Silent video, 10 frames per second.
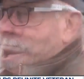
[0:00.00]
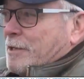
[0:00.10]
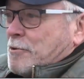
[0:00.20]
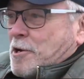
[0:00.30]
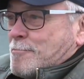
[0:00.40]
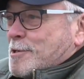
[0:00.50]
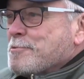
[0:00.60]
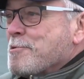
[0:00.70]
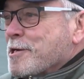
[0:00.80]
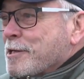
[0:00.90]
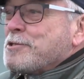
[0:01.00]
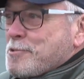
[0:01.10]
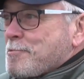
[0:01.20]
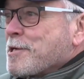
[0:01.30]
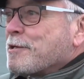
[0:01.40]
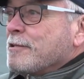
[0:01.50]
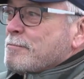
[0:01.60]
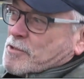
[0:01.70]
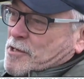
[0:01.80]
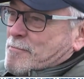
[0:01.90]
I don't care about the money. It's the money
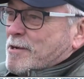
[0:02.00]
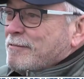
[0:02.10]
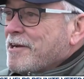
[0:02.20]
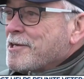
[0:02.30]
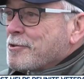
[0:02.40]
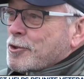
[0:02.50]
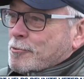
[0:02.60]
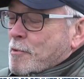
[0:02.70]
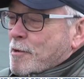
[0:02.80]
clip. Sentimental value, good